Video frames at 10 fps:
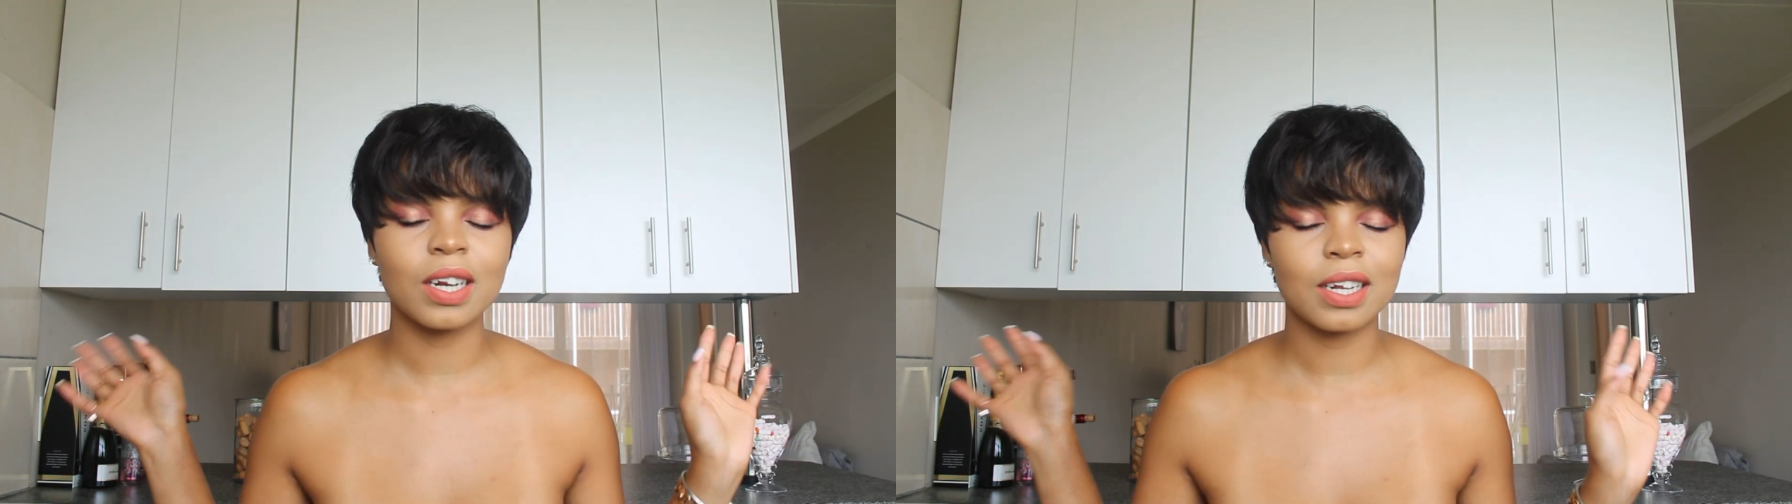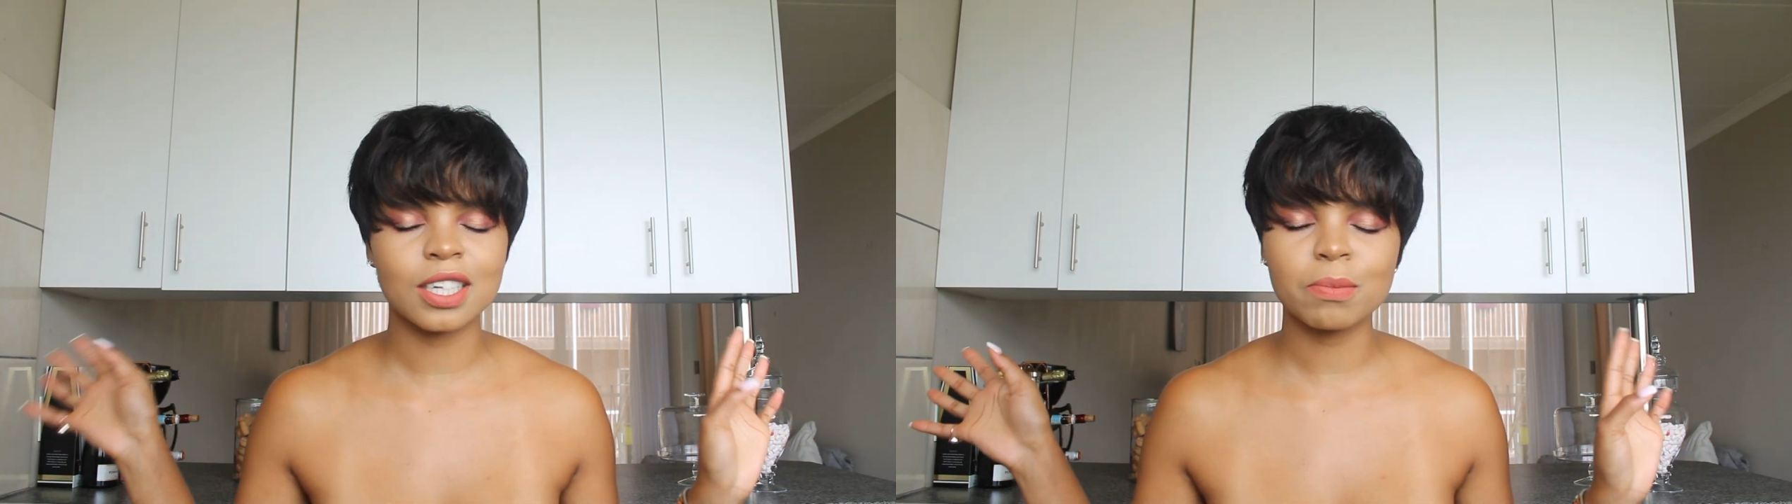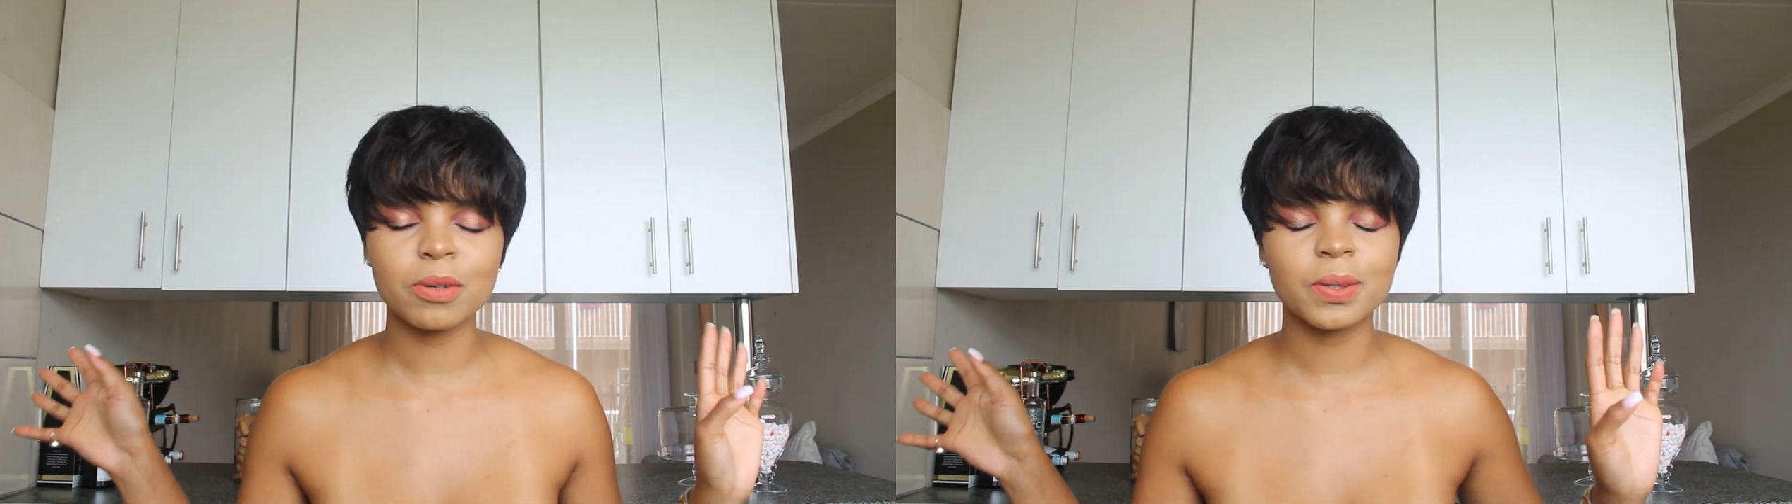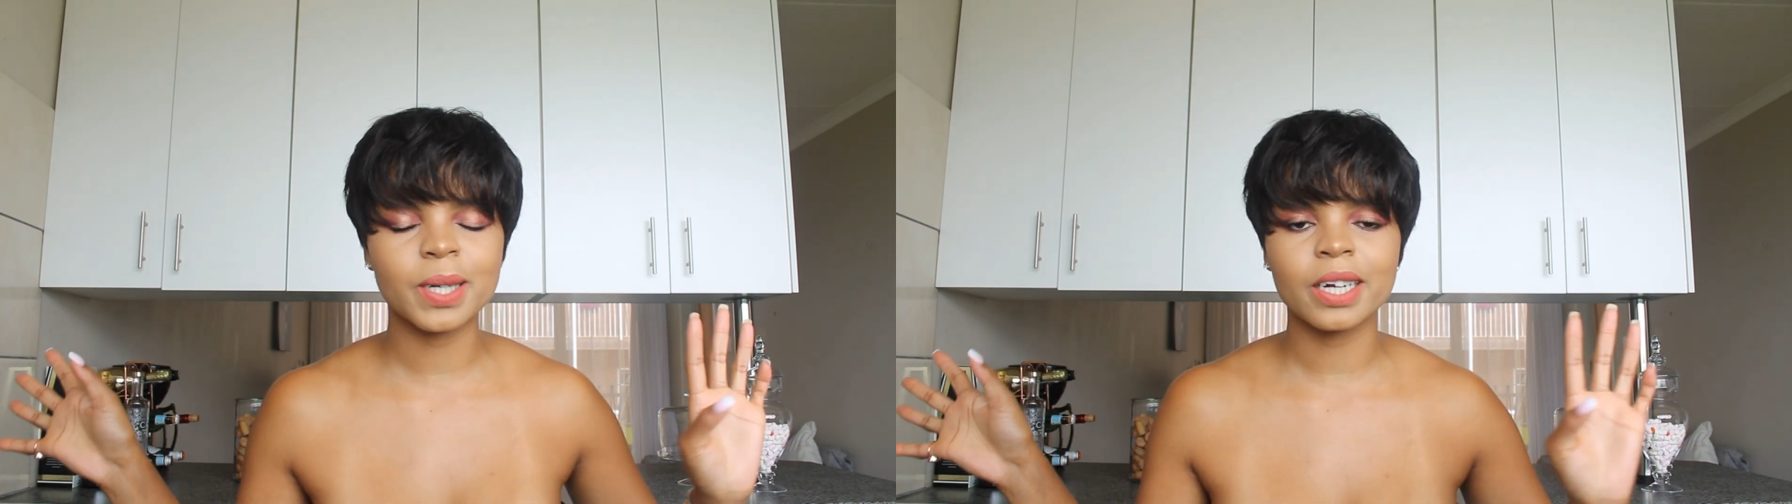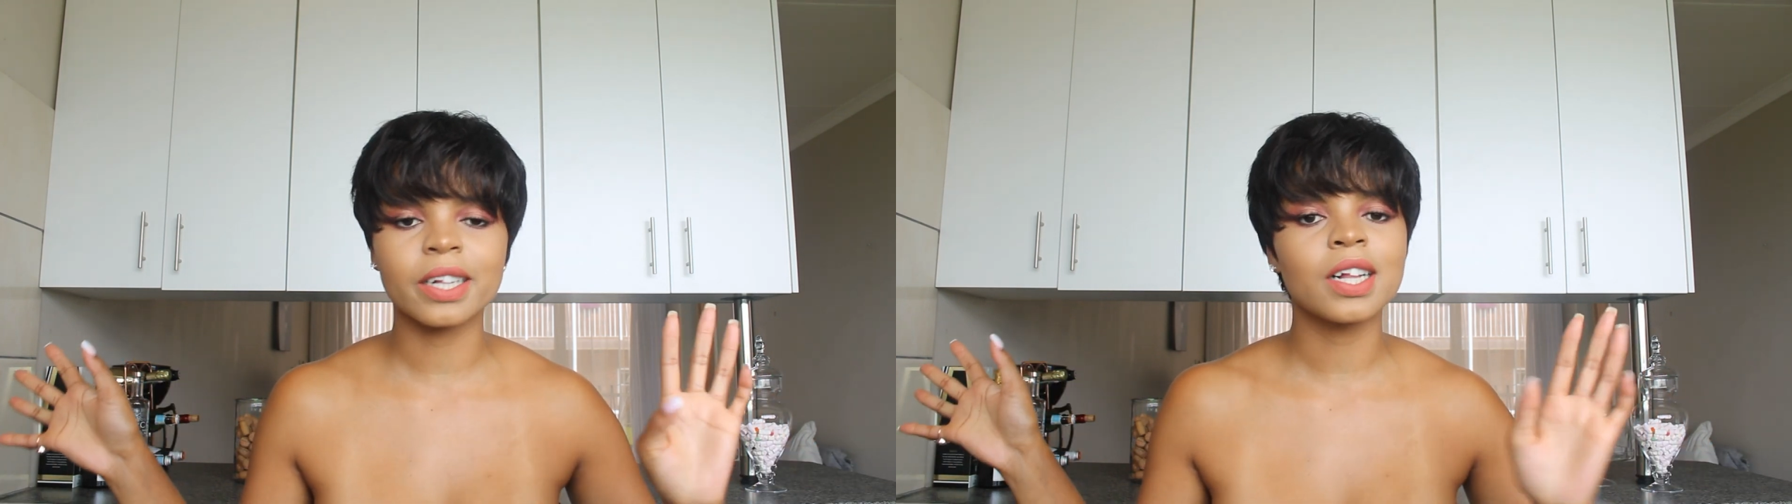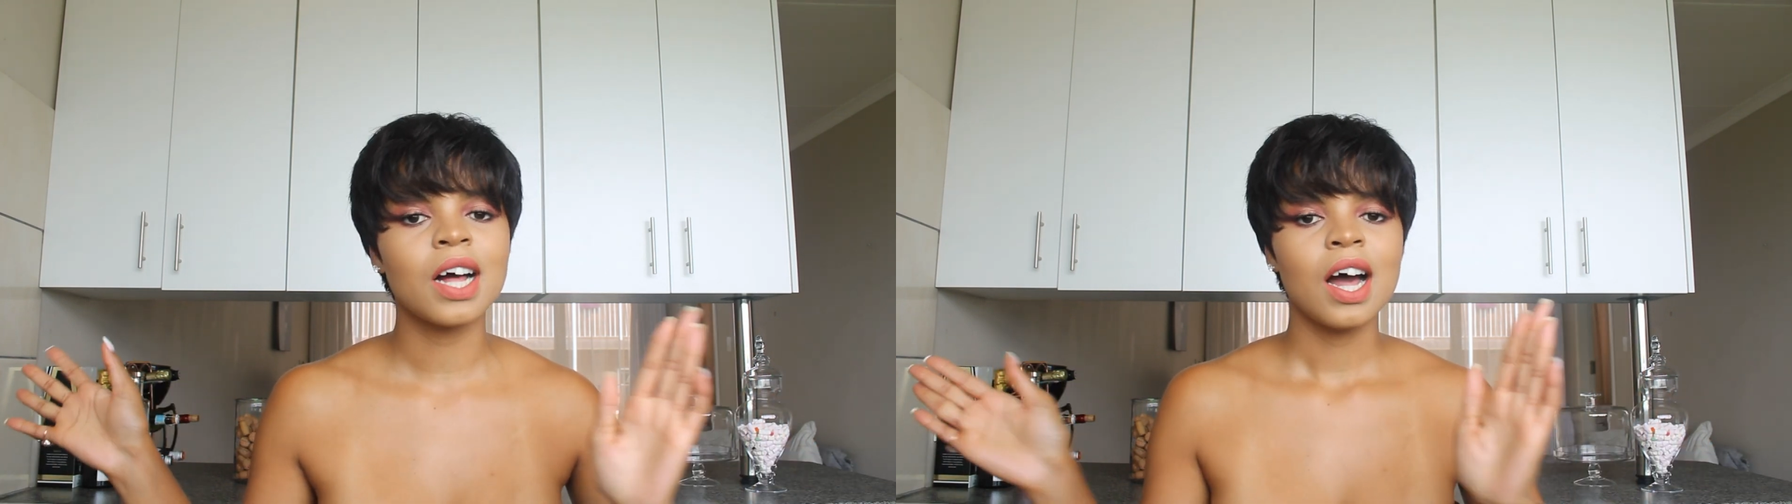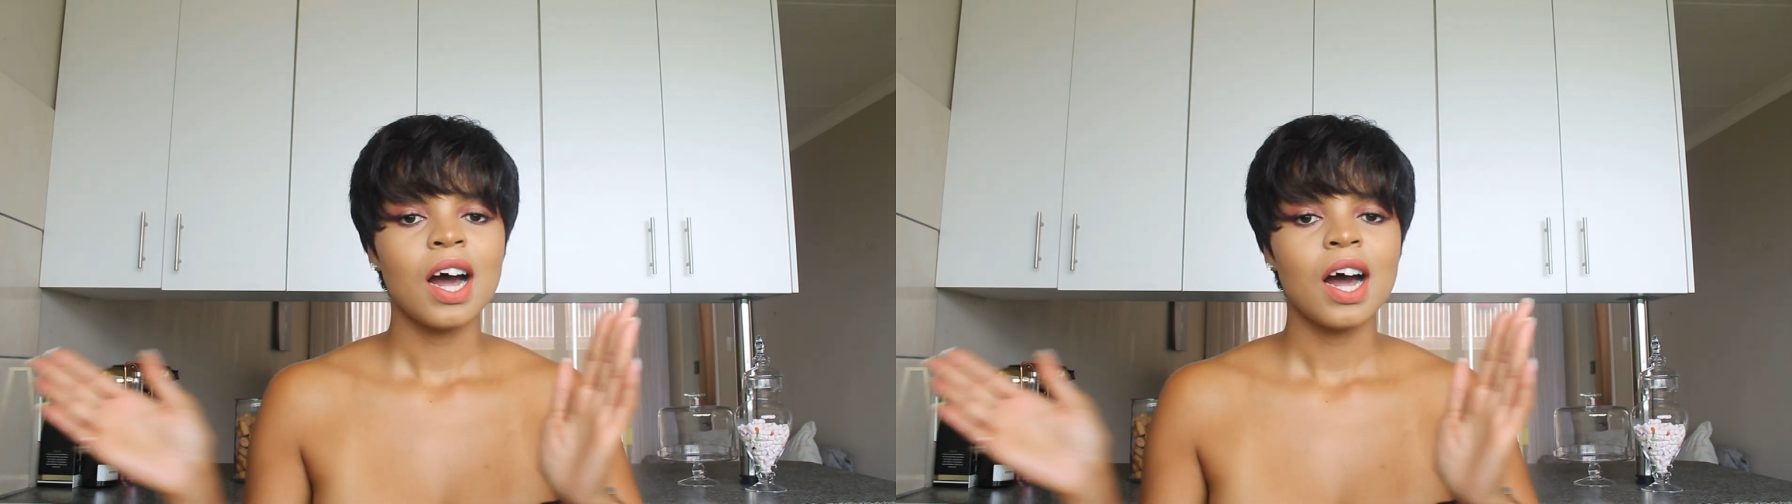let's be real.